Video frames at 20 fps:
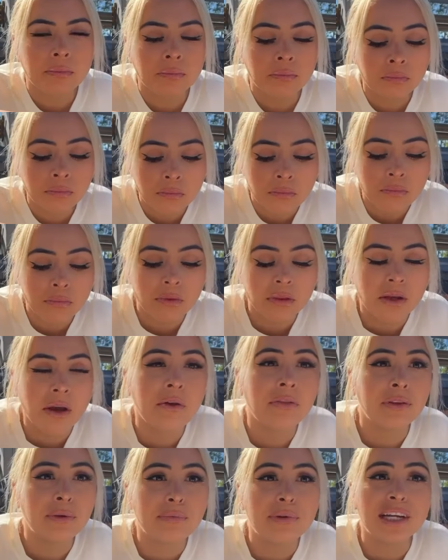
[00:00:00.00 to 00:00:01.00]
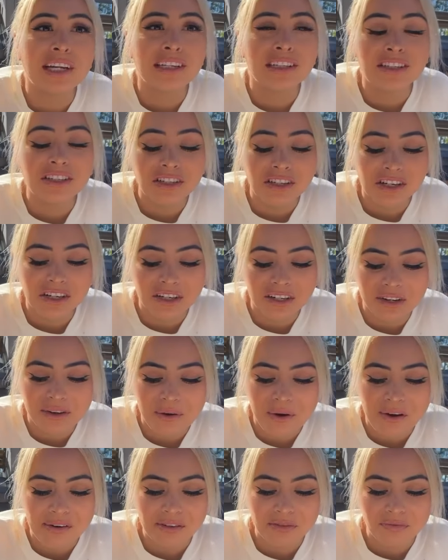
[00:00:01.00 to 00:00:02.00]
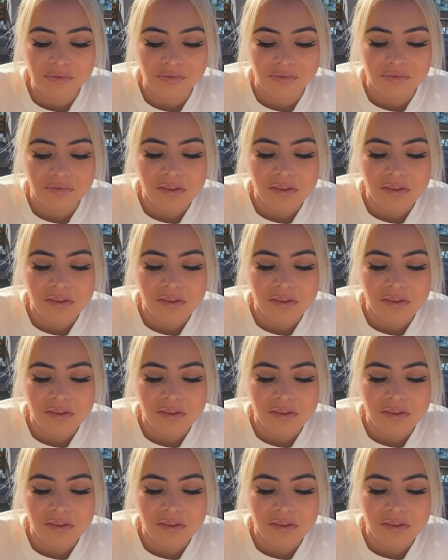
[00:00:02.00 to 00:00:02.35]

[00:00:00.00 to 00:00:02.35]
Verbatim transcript: Bacon's good, huh? Bacon's good. Yeah, bacon's very good.